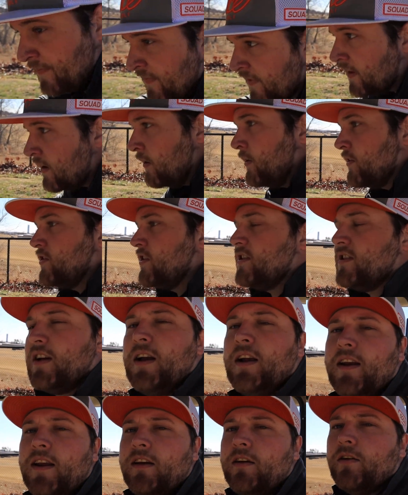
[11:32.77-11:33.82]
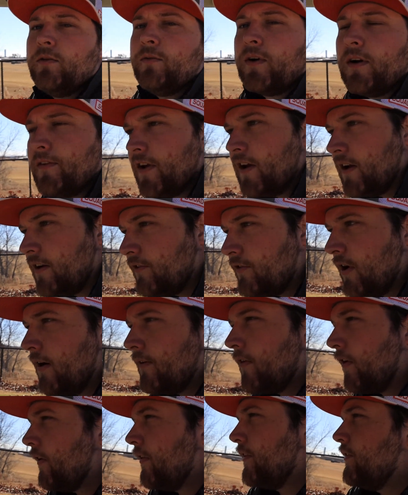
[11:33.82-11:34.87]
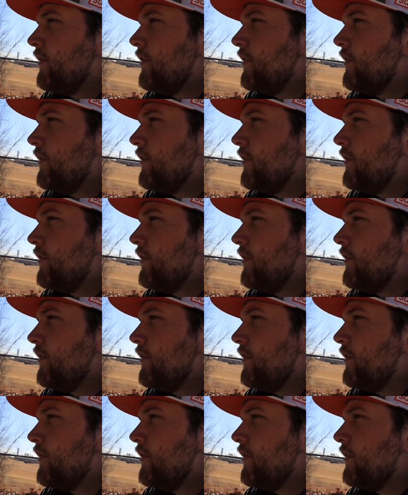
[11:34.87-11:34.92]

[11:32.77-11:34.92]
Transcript: Which isn't ideal whenever you hit a driver on this hole,